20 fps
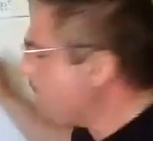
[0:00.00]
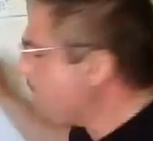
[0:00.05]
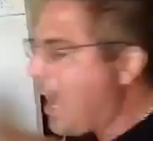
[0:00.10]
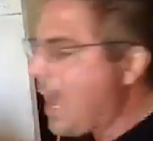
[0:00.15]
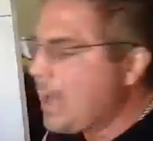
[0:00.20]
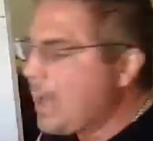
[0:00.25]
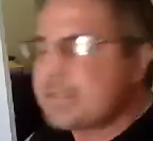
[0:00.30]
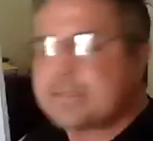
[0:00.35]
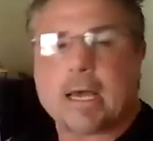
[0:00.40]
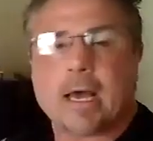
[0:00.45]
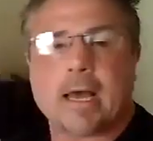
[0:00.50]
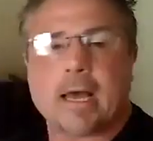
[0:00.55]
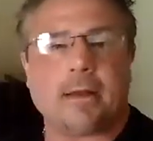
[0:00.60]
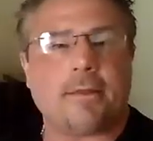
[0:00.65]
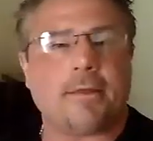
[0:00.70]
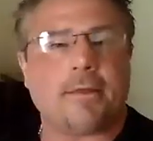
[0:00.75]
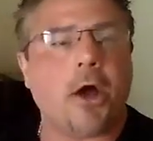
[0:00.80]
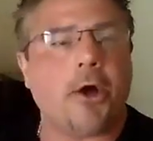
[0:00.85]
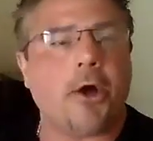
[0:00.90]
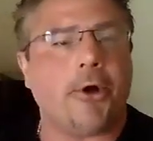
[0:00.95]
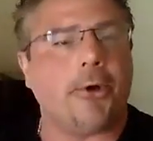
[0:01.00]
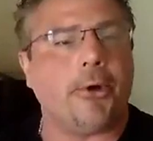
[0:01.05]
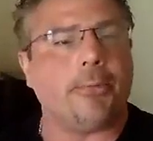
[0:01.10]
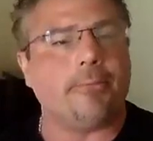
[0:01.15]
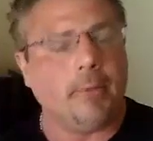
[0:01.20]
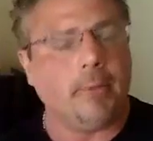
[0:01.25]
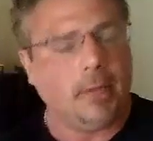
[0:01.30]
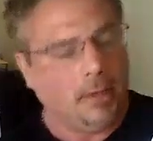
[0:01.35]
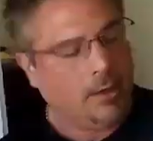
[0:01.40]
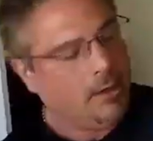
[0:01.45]
back side of the home.
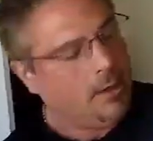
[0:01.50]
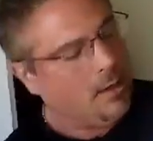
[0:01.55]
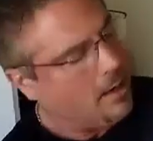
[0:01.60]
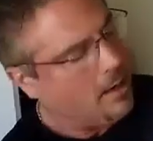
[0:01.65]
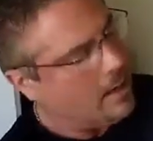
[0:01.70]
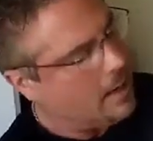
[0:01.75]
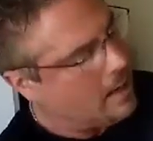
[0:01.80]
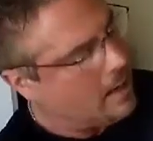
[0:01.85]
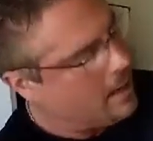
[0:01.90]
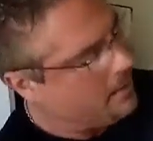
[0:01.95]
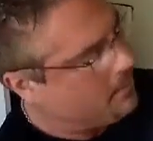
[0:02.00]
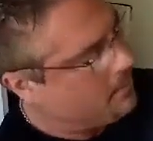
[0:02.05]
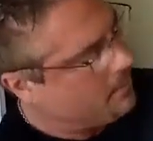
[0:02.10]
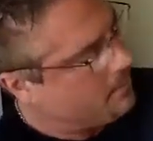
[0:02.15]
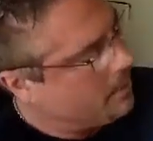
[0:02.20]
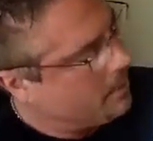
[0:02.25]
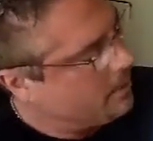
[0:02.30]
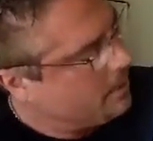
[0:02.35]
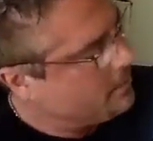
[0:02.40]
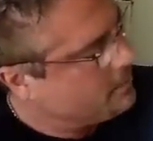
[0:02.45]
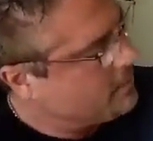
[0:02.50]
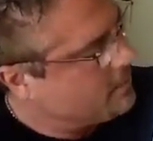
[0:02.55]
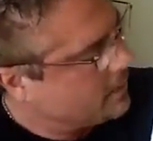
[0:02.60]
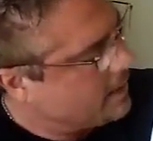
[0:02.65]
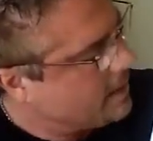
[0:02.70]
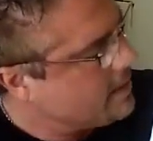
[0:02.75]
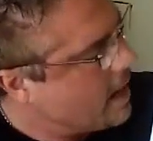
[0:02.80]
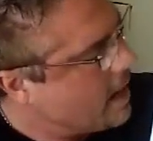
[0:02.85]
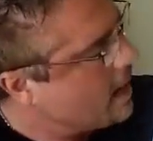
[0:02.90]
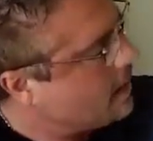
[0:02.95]
But to get